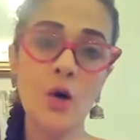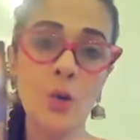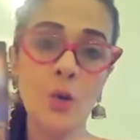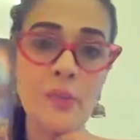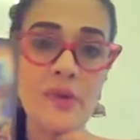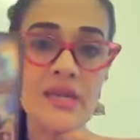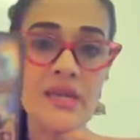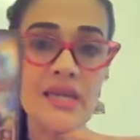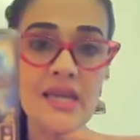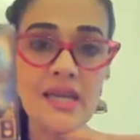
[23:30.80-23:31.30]

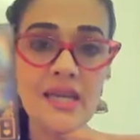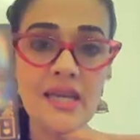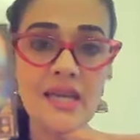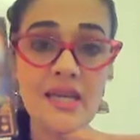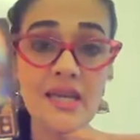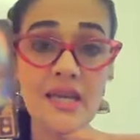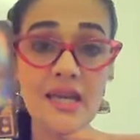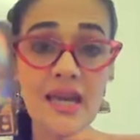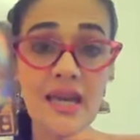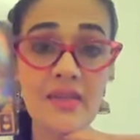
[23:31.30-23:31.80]
Hope and
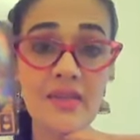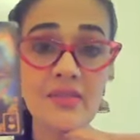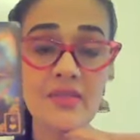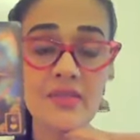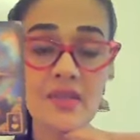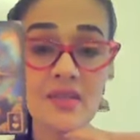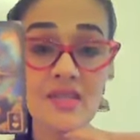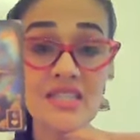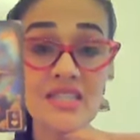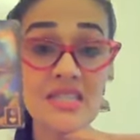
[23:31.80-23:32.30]
healing again.
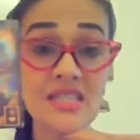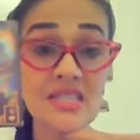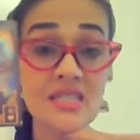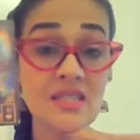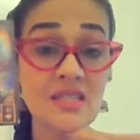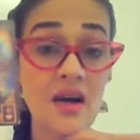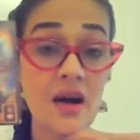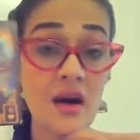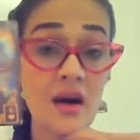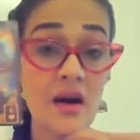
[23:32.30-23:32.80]
The
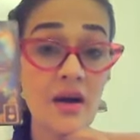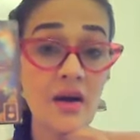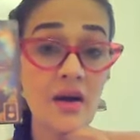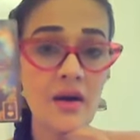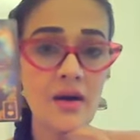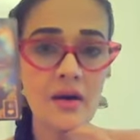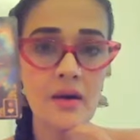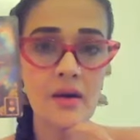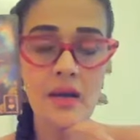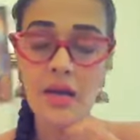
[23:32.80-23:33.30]

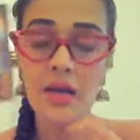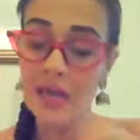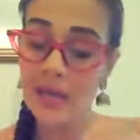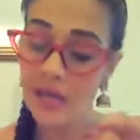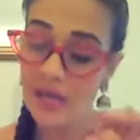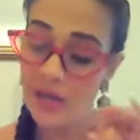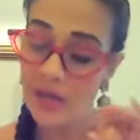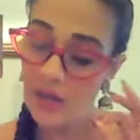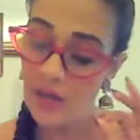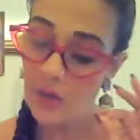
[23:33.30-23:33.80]
star.
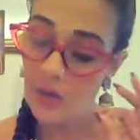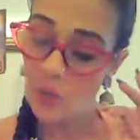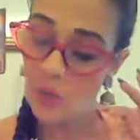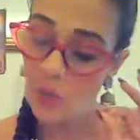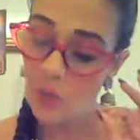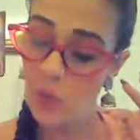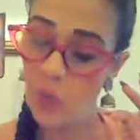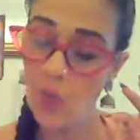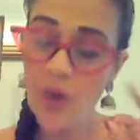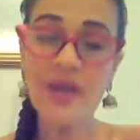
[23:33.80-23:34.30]

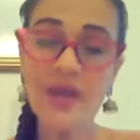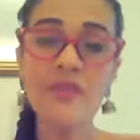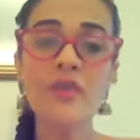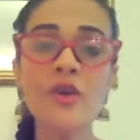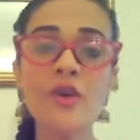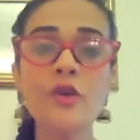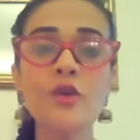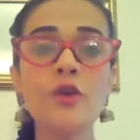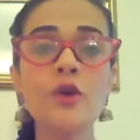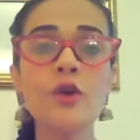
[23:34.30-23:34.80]

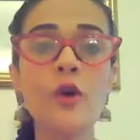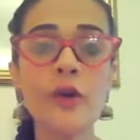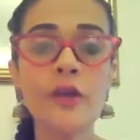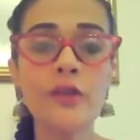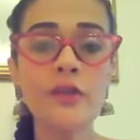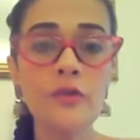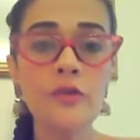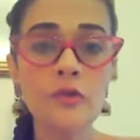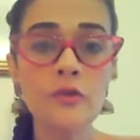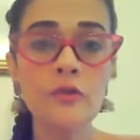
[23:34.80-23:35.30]
Whatever you're
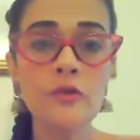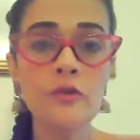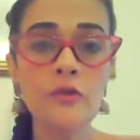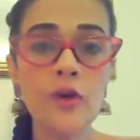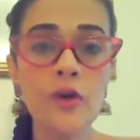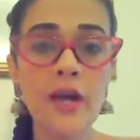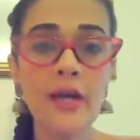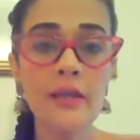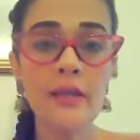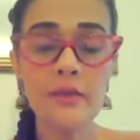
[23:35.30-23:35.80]
going through
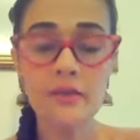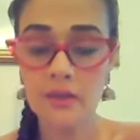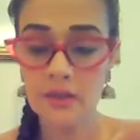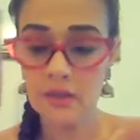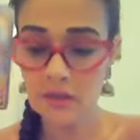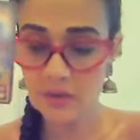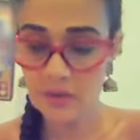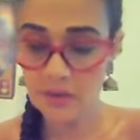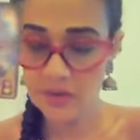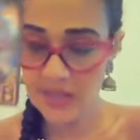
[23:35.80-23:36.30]
for help,
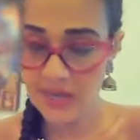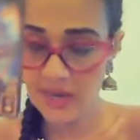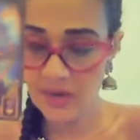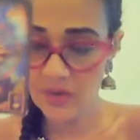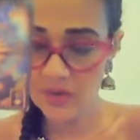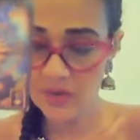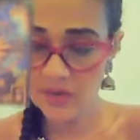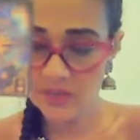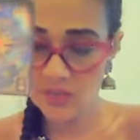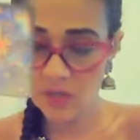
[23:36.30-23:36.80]

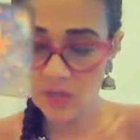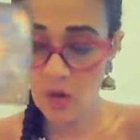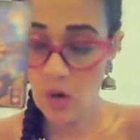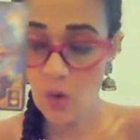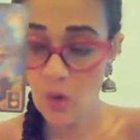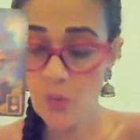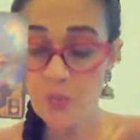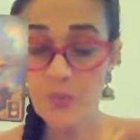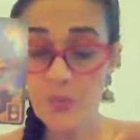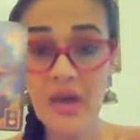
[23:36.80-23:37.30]
there is
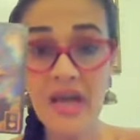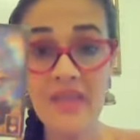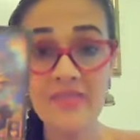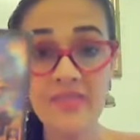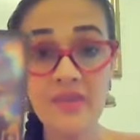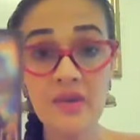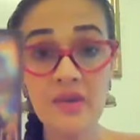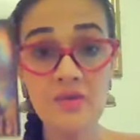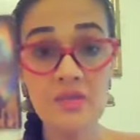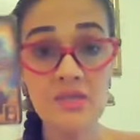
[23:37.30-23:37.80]
hope
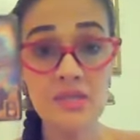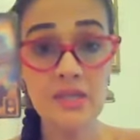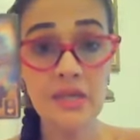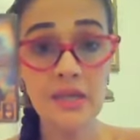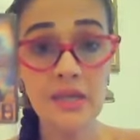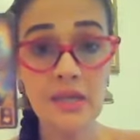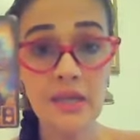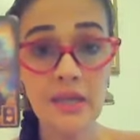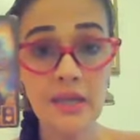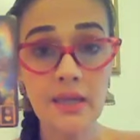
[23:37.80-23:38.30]
and there is
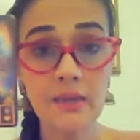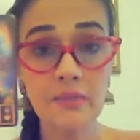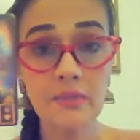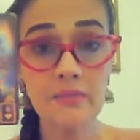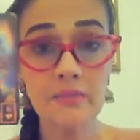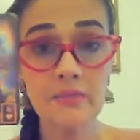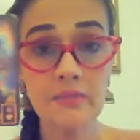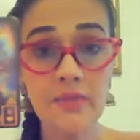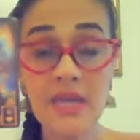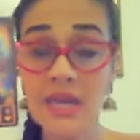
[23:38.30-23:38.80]
healing.
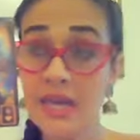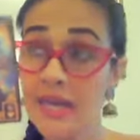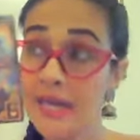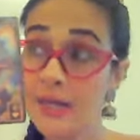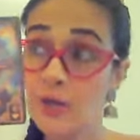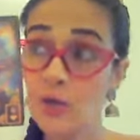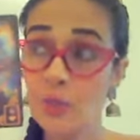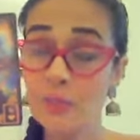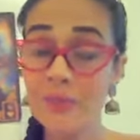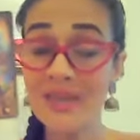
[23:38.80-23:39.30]

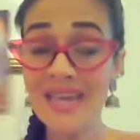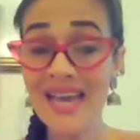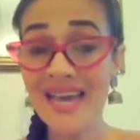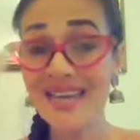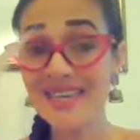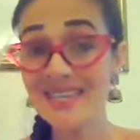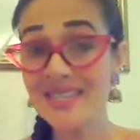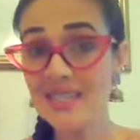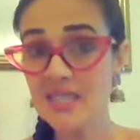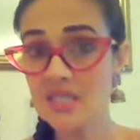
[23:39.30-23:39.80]
It could be
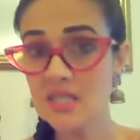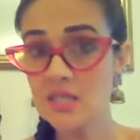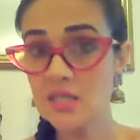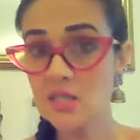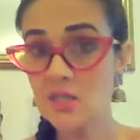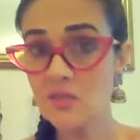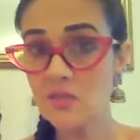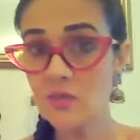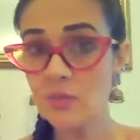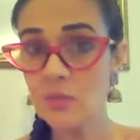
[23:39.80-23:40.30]
at a
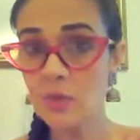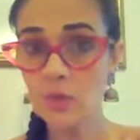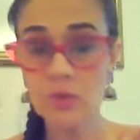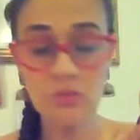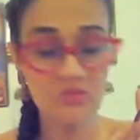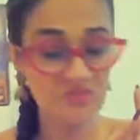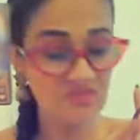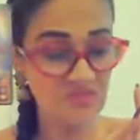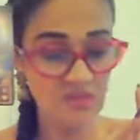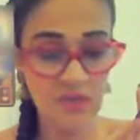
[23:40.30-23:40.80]
distance from
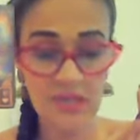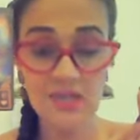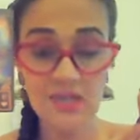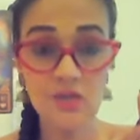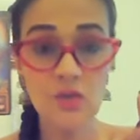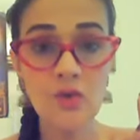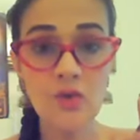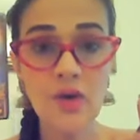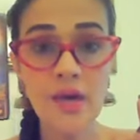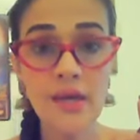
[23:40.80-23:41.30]
you.
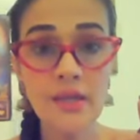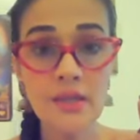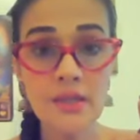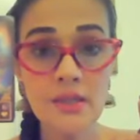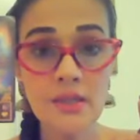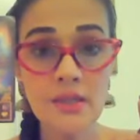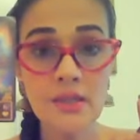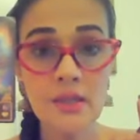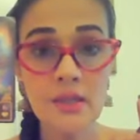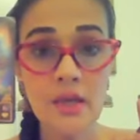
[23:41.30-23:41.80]
That's all right.
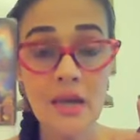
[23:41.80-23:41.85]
